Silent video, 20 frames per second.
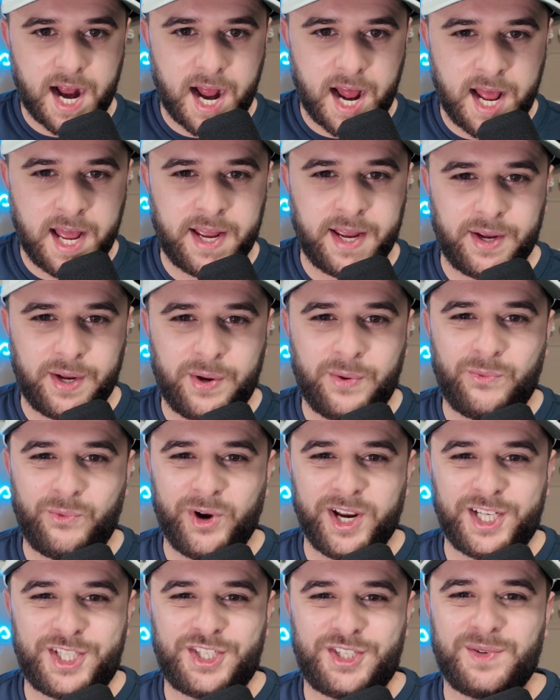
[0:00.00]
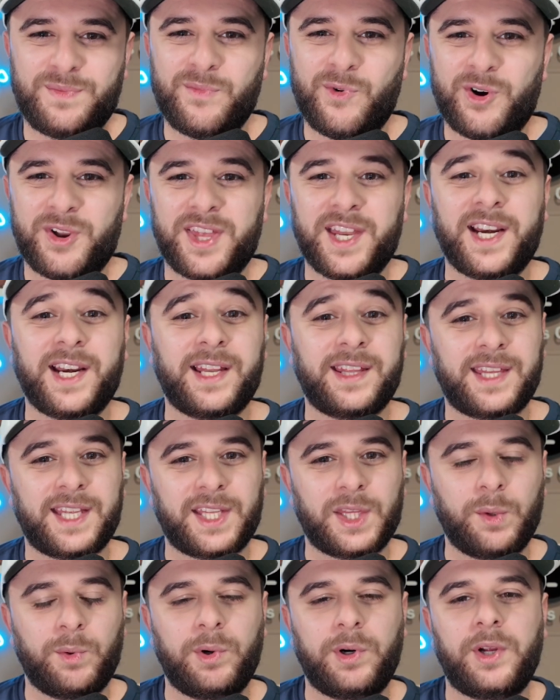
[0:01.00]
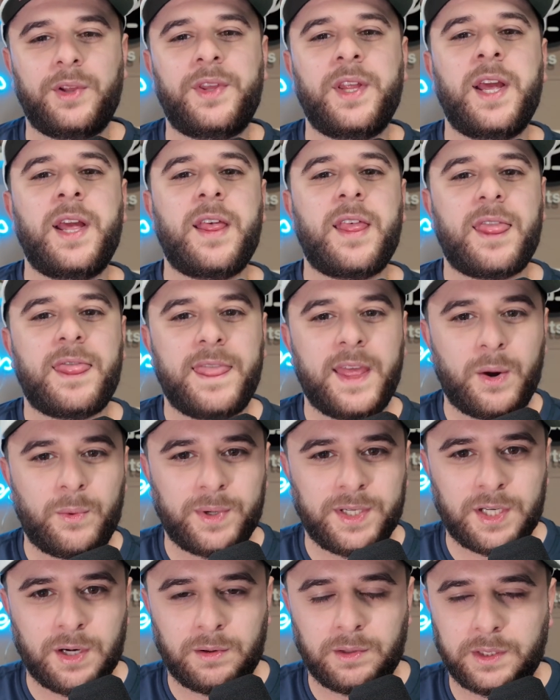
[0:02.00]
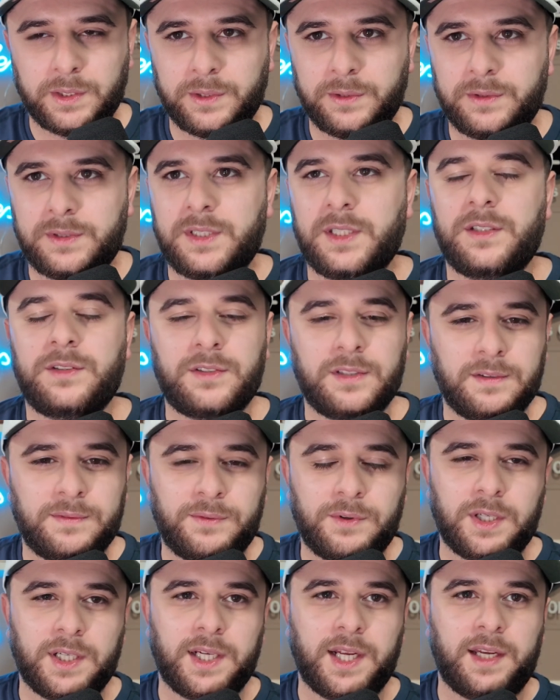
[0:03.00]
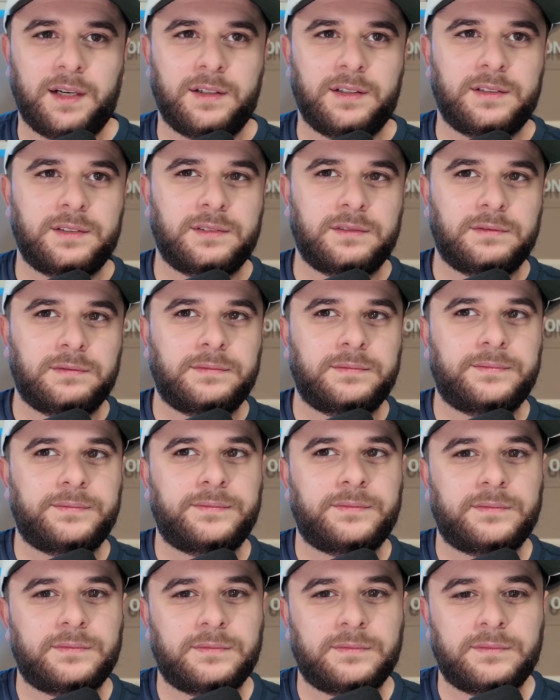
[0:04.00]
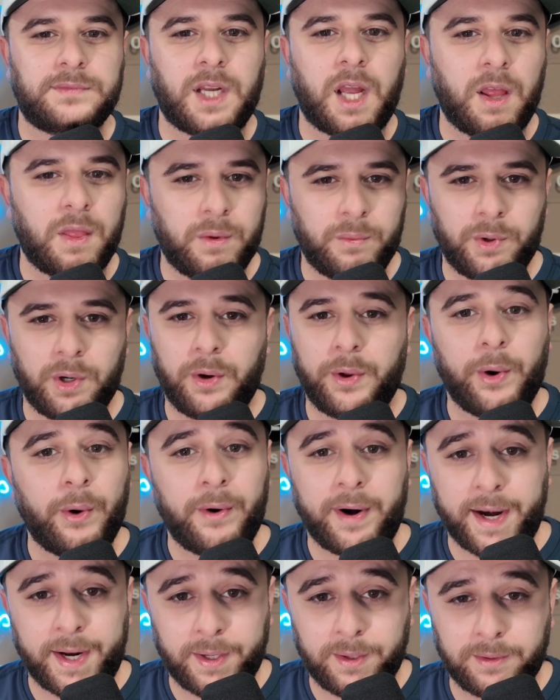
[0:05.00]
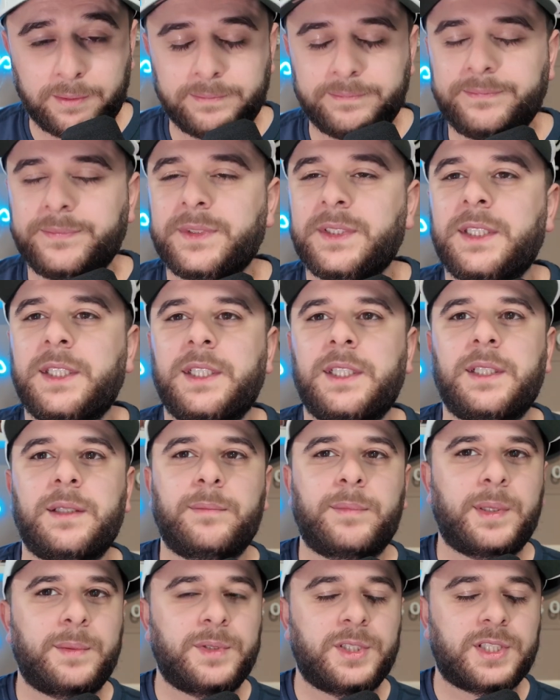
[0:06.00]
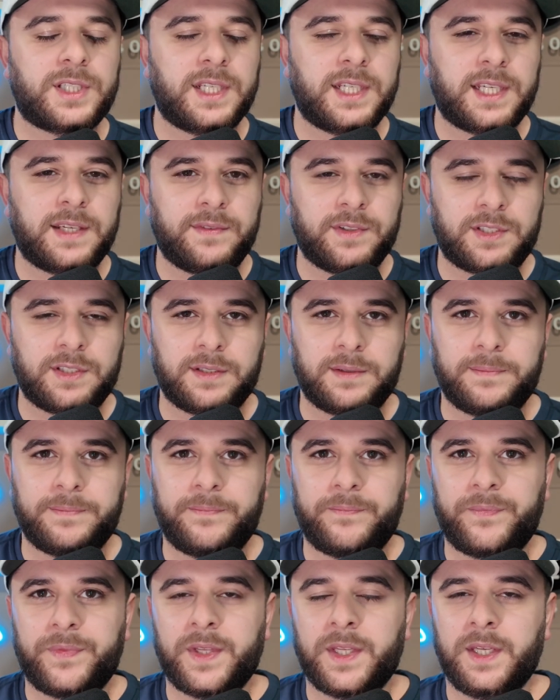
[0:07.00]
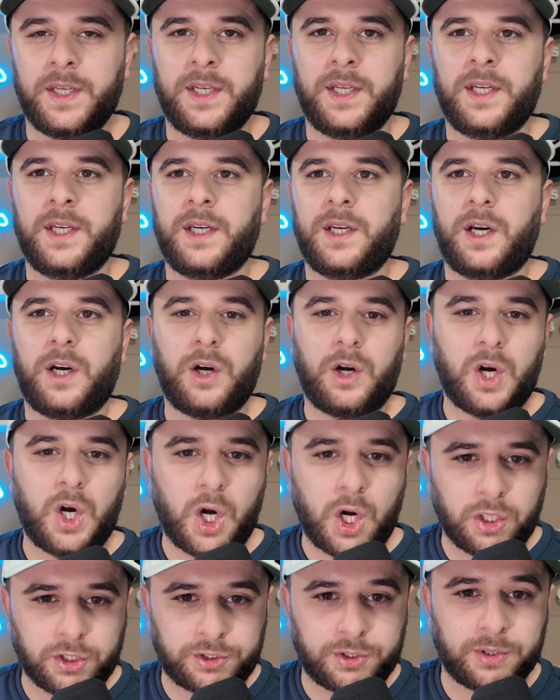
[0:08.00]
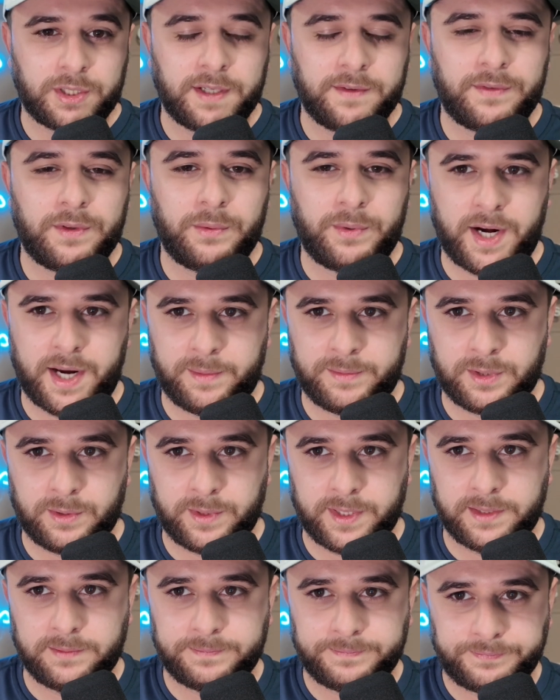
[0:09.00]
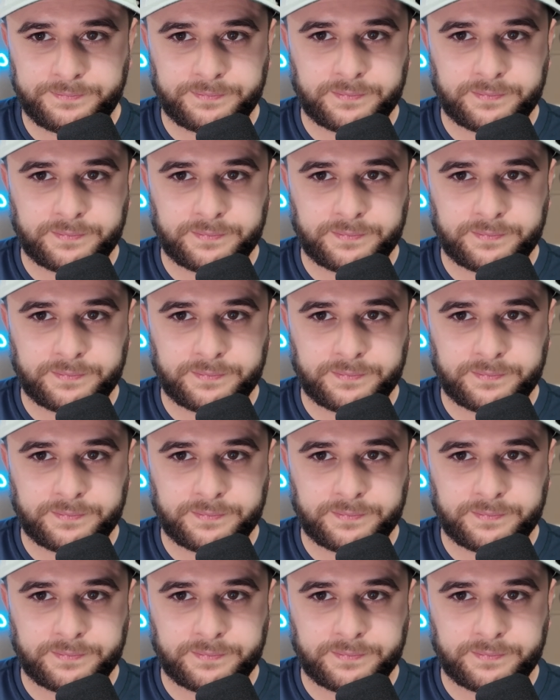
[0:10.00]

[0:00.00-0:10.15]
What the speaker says: I wish more than anything in the world that we don't lose to the 49ers on the road or at home. But I'm just going to give it to them. I'll also give the Rams a win